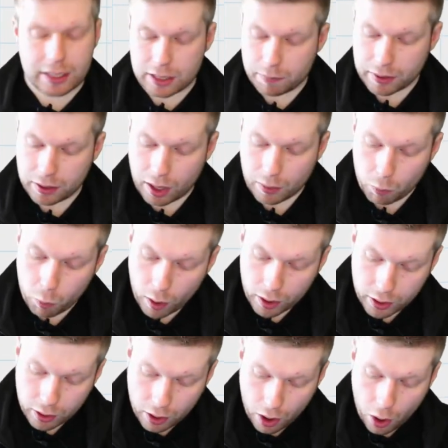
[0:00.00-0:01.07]
So that'd be like
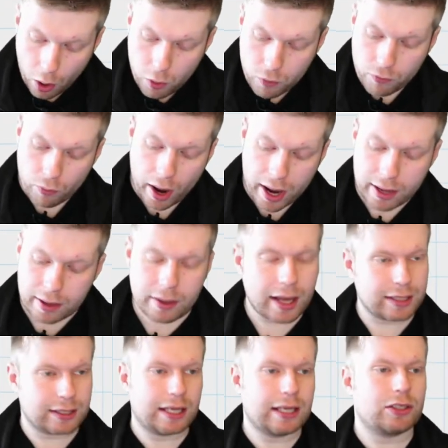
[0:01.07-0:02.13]
1 over A
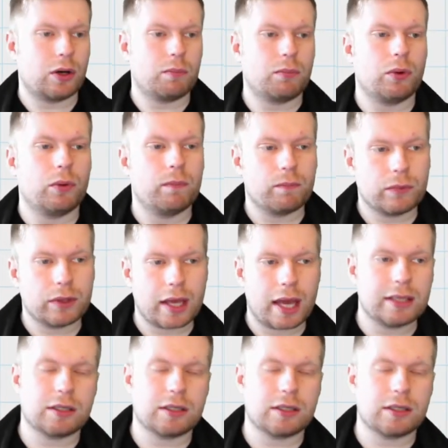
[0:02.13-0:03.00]
as an example, okay?